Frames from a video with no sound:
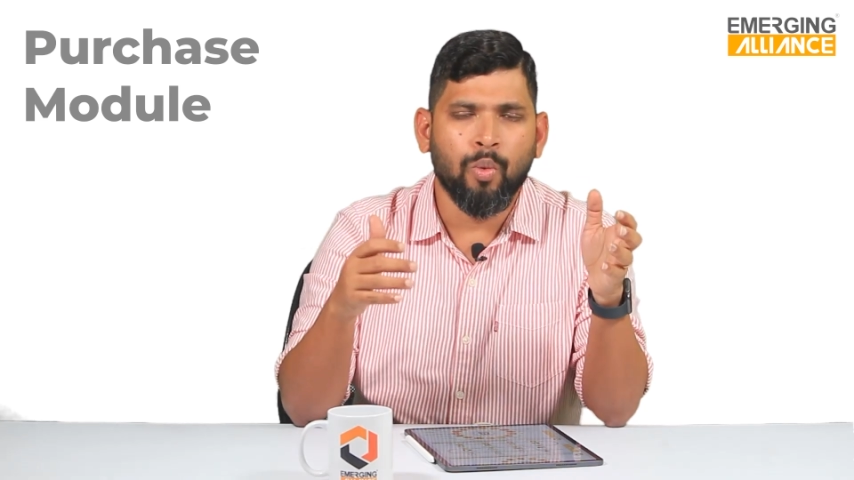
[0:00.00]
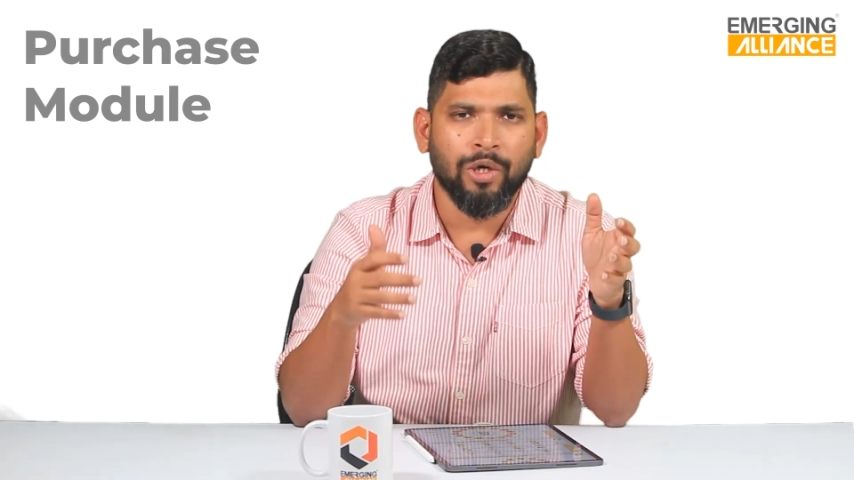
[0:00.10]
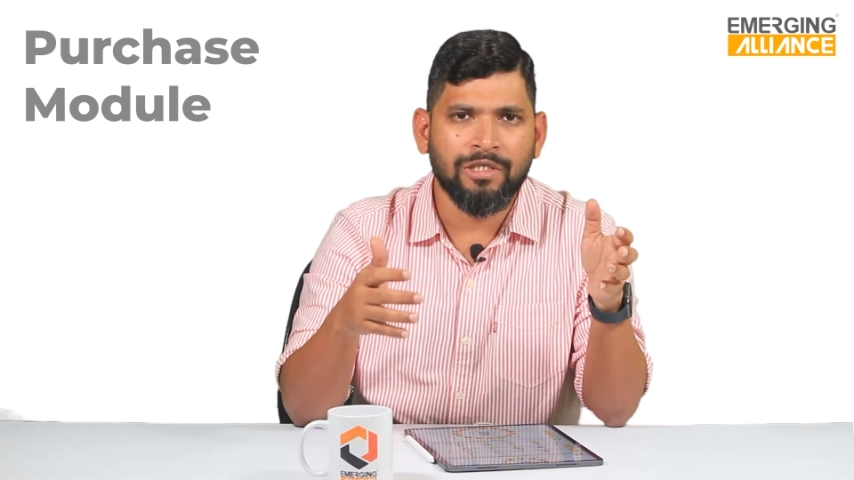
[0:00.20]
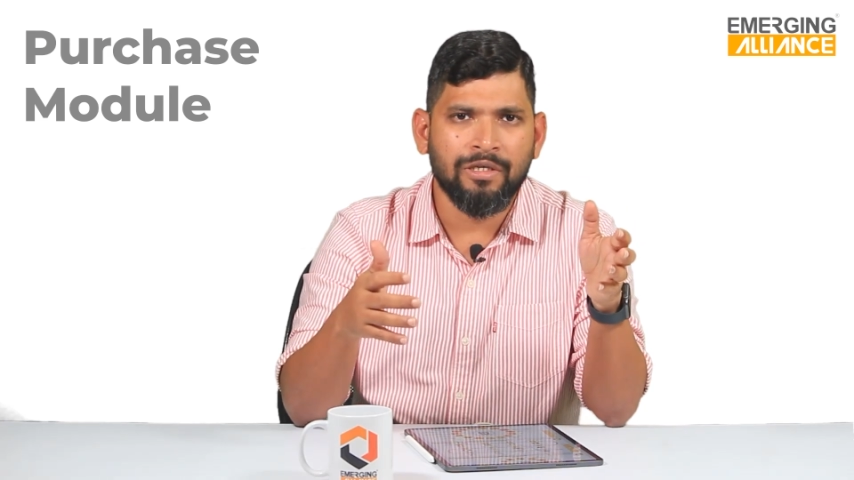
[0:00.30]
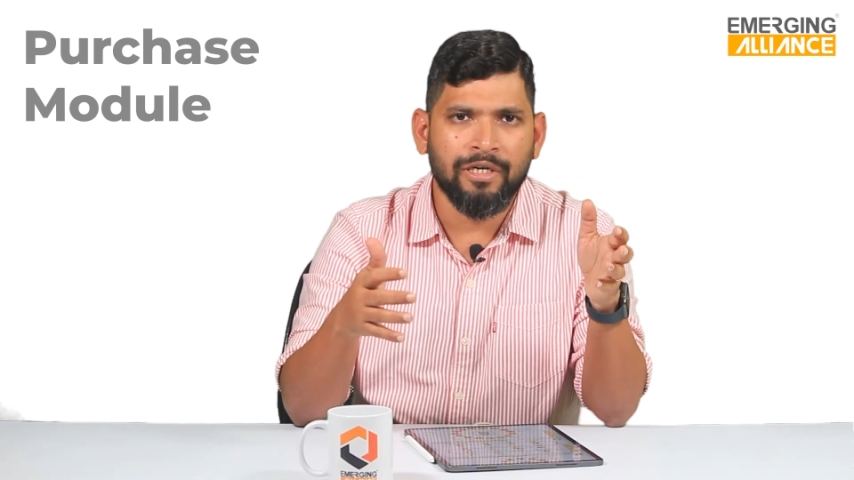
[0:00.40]

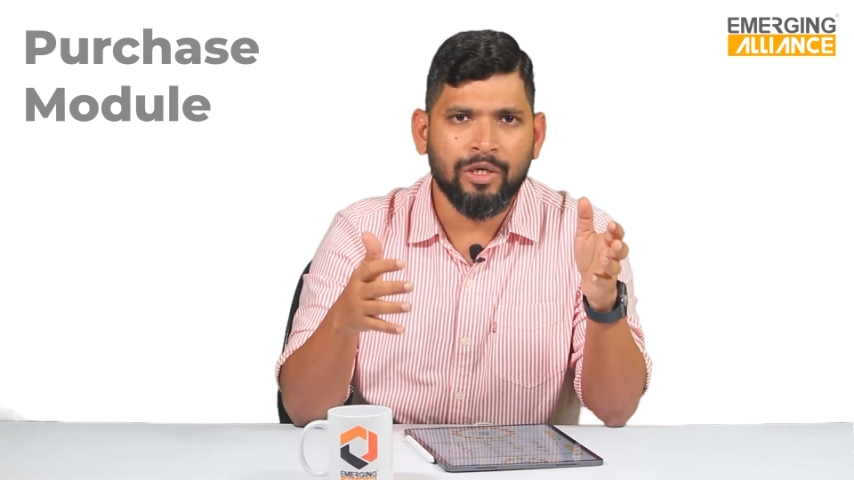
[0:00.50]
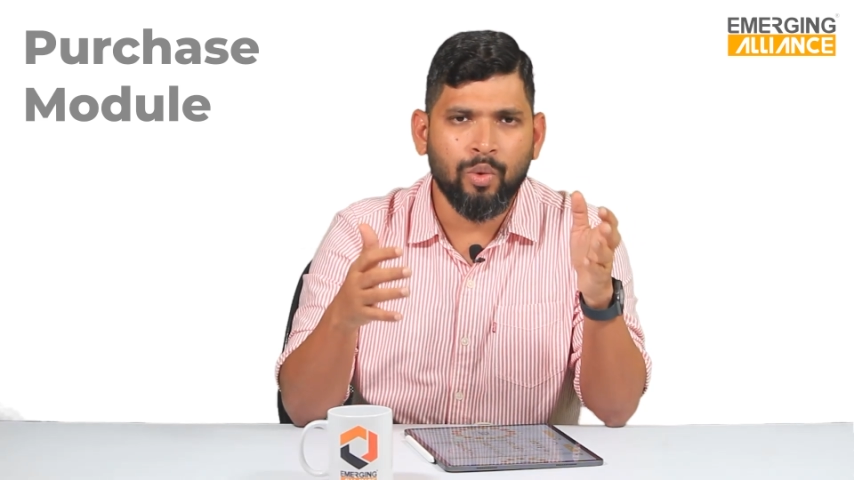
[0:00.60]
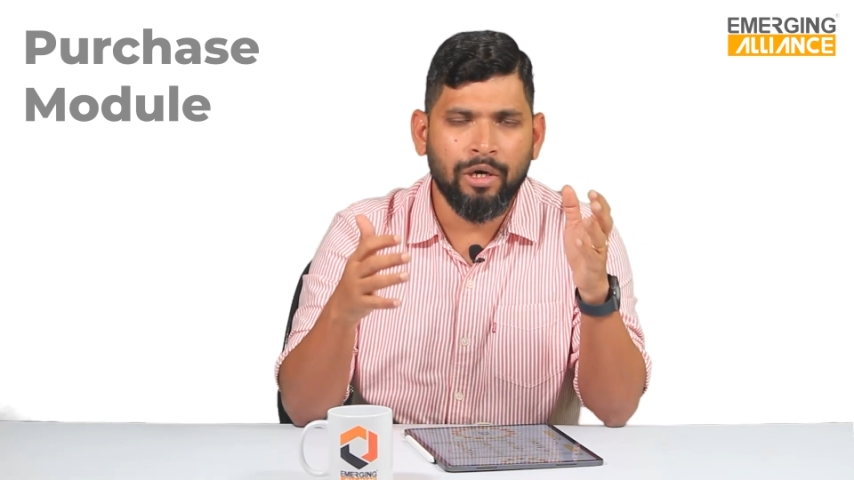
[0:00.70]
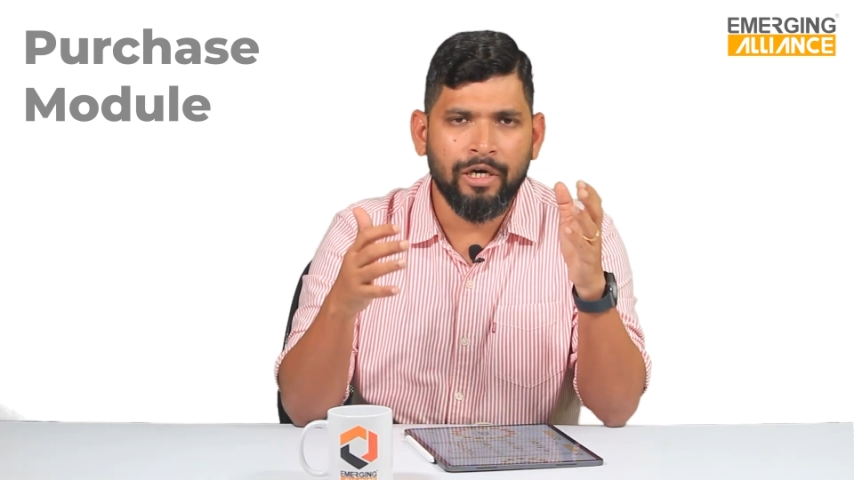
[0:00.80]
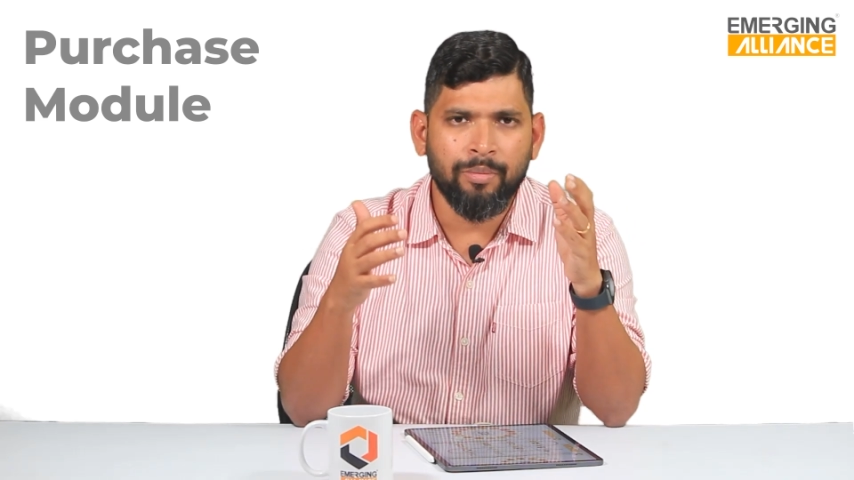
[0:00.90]
Once the
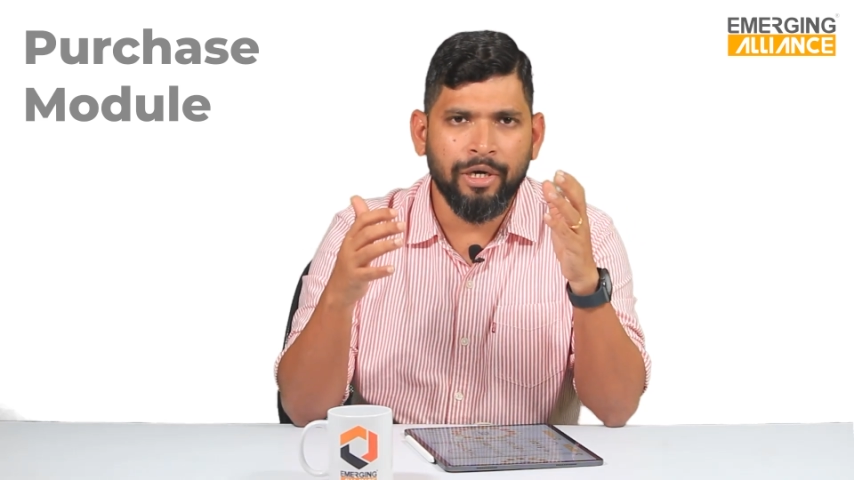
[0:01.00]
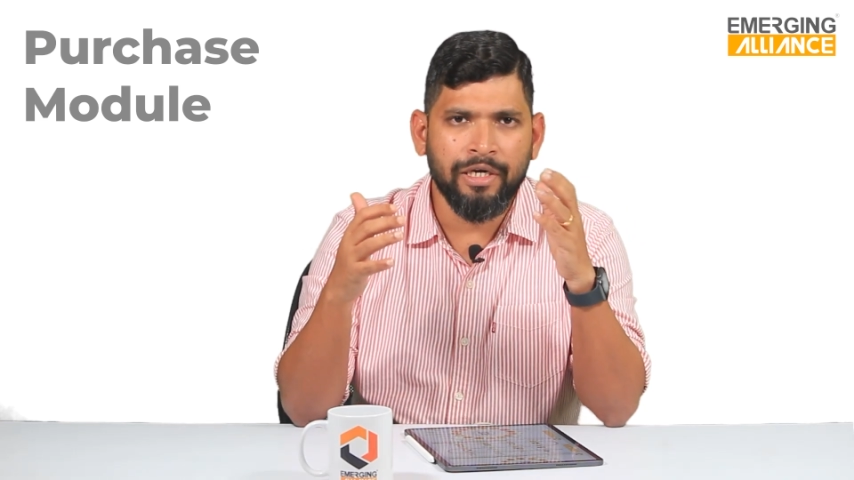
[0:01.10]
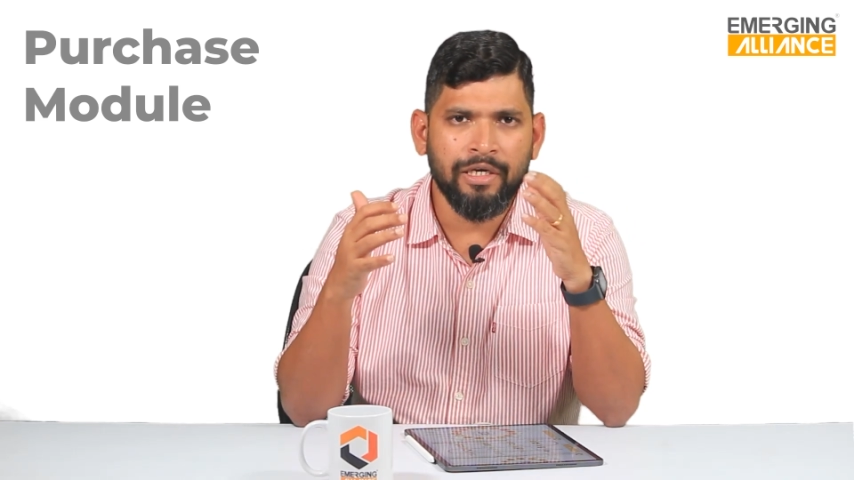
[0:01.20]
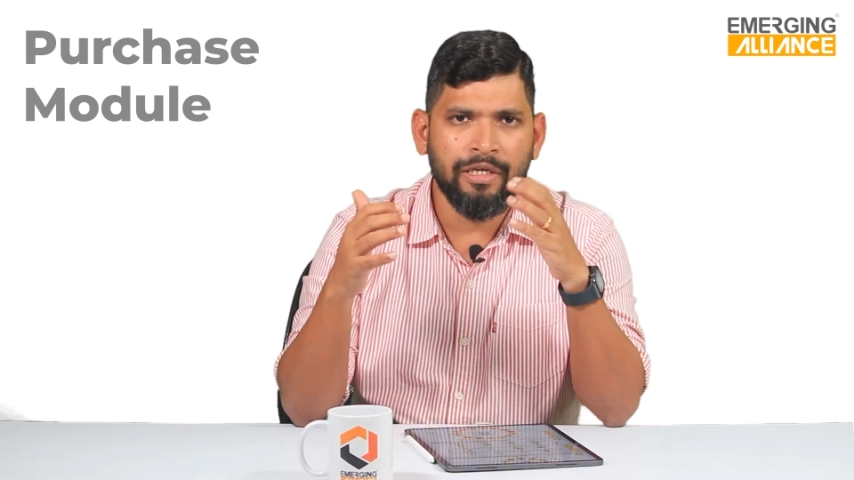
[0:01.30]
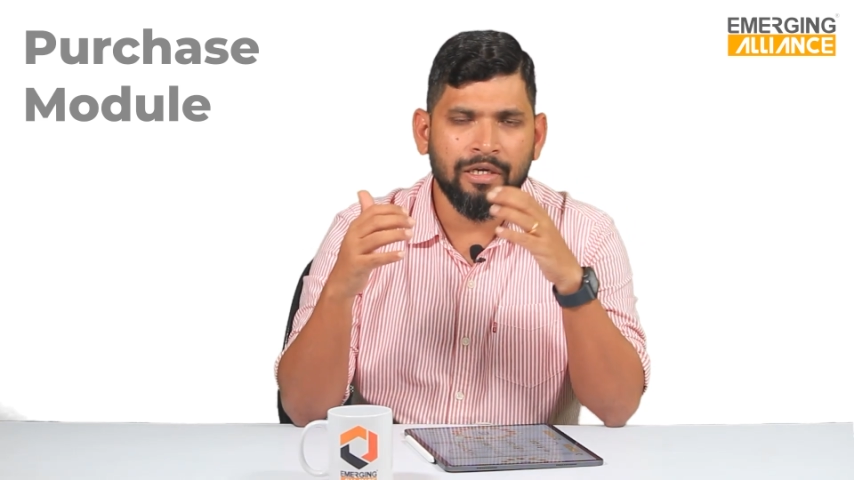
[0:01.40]
required
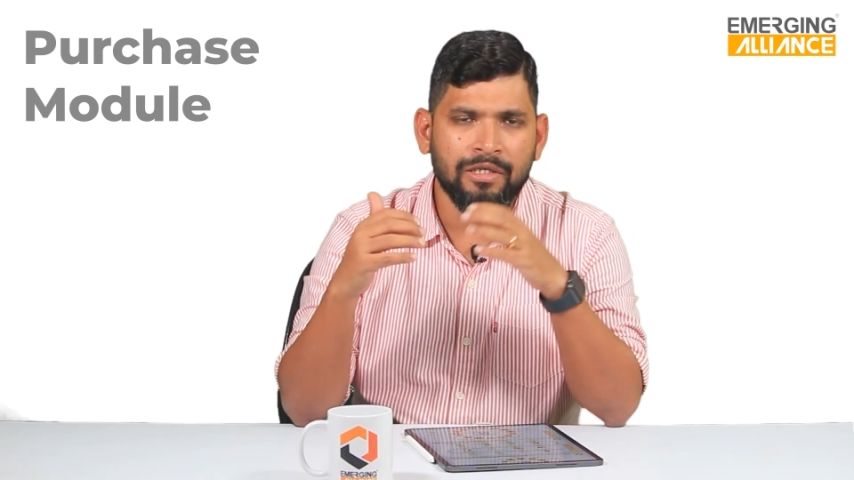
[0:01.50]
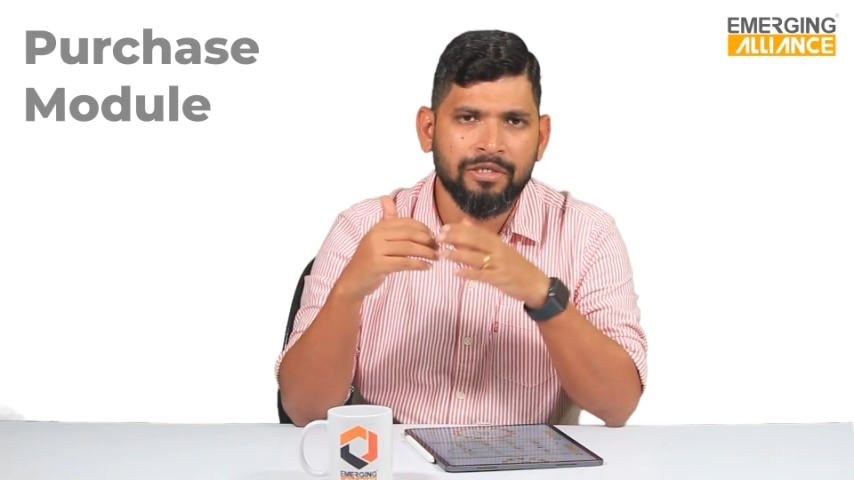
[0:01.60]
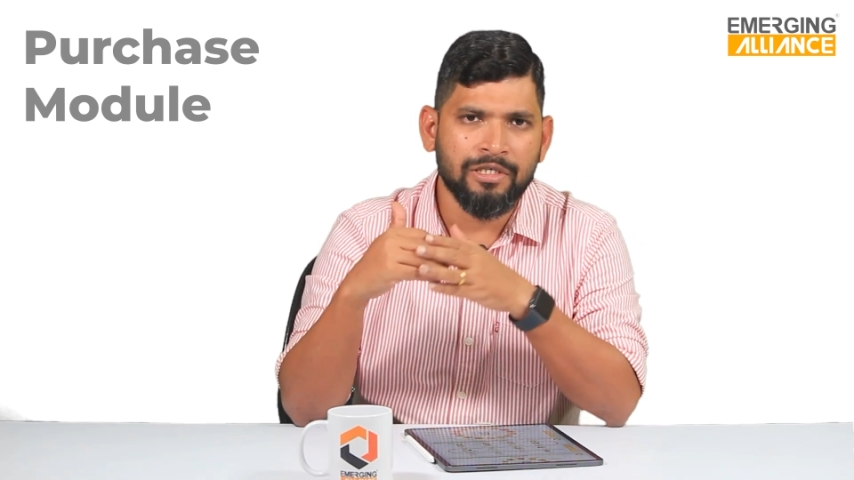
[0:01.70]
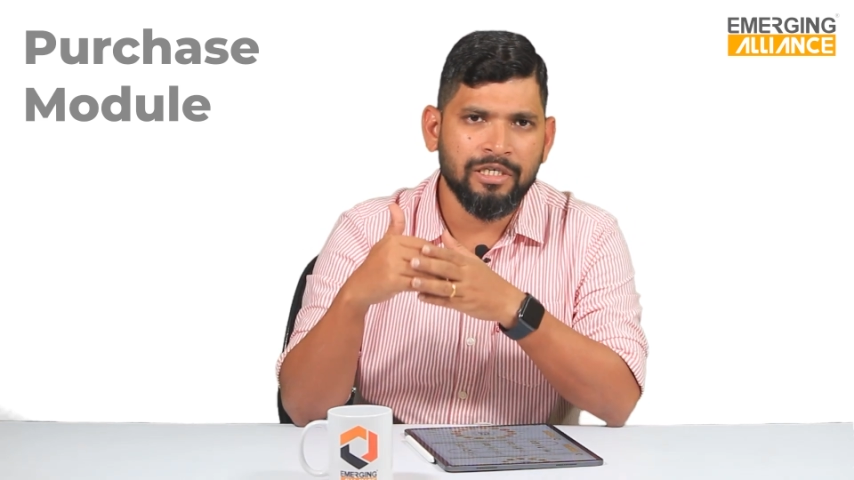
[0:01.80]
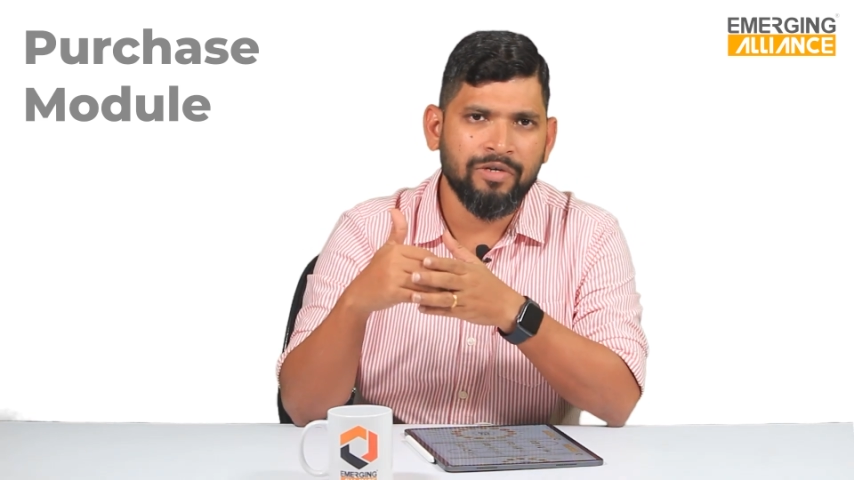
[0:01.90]
material
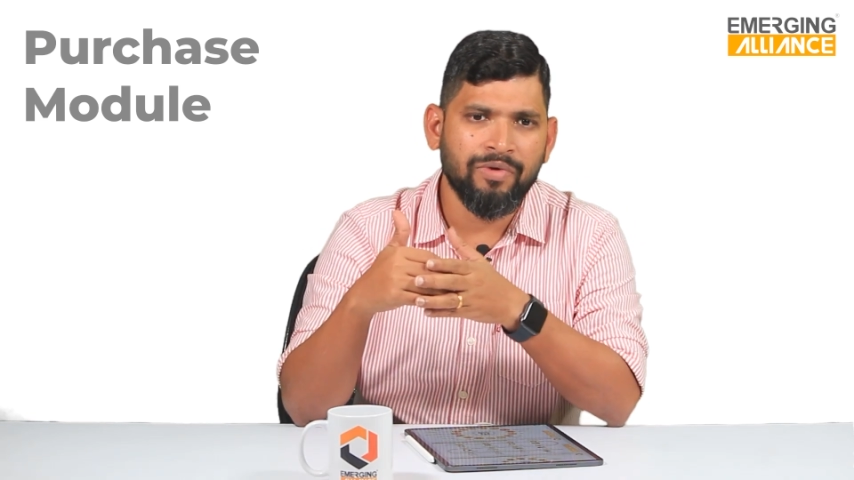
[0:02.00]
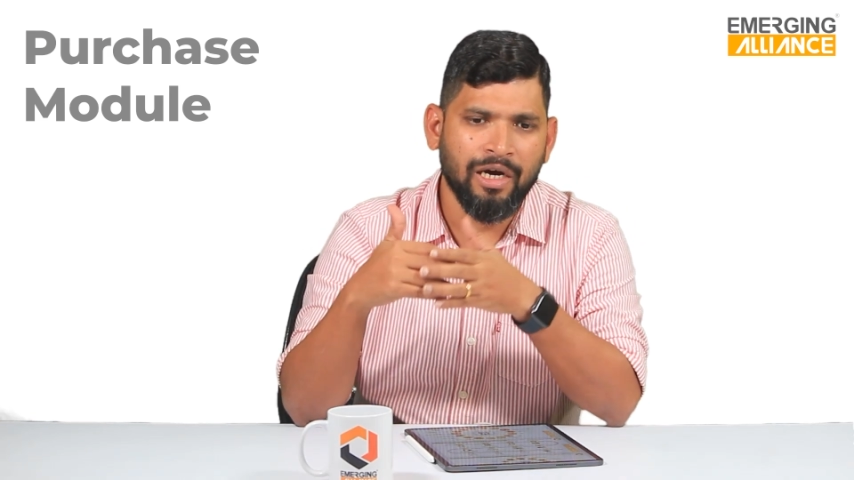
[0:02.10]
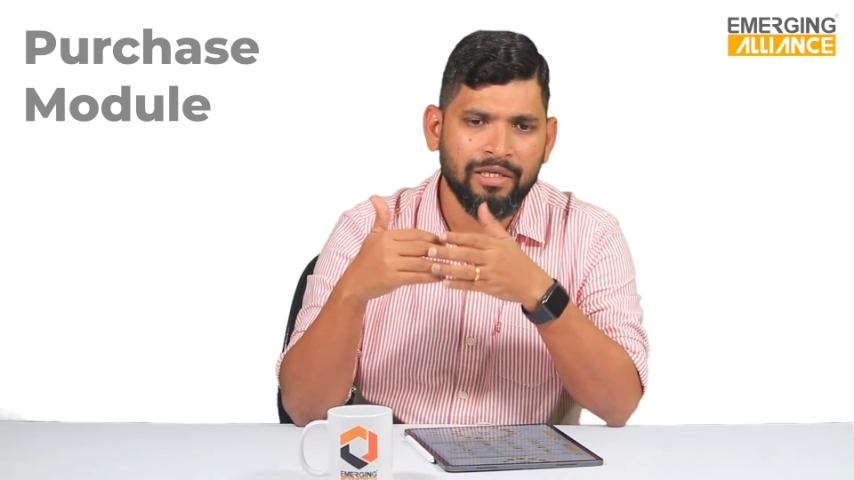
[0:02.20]
is received